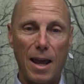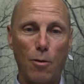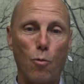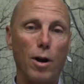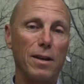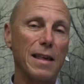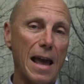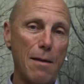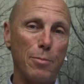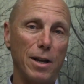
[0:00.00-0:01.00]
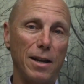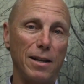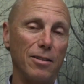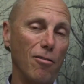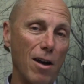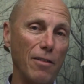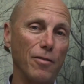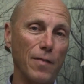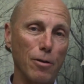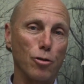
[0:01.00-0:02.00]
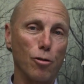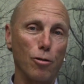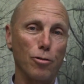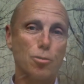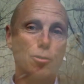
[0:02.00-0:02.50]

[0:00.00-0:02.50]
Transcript: and what is happening in the life of our church